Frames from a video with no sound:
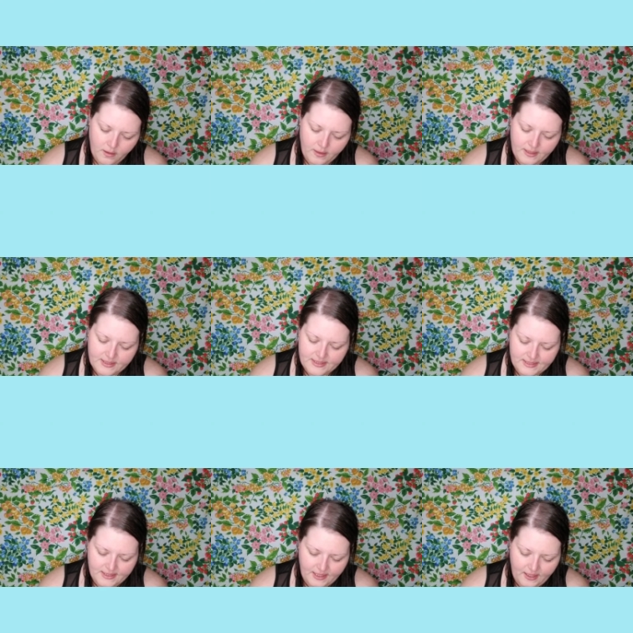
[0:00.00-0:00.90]
Let's
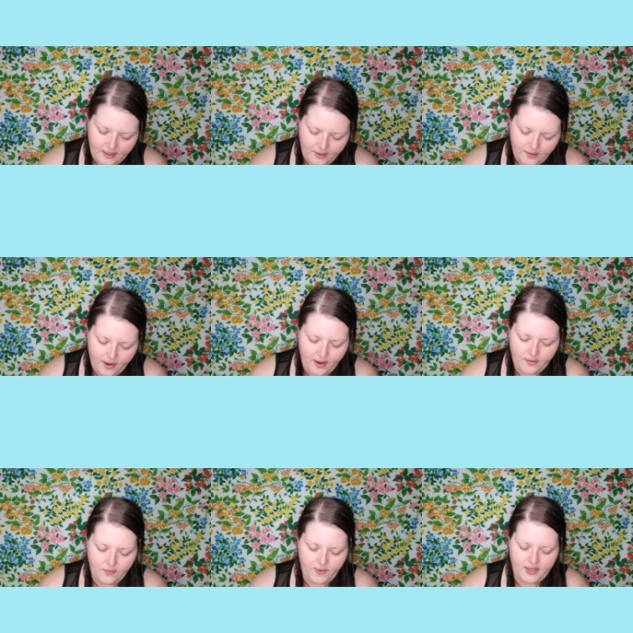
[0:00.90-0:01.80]
see here. How
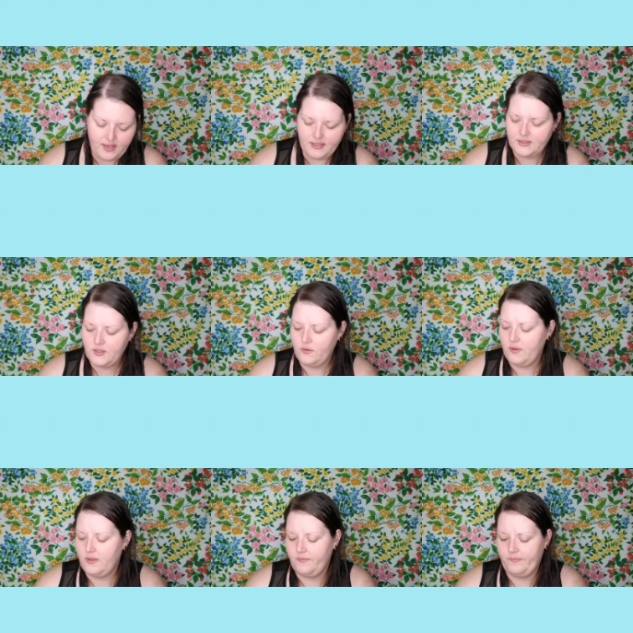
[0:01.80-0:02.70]
do we get into it?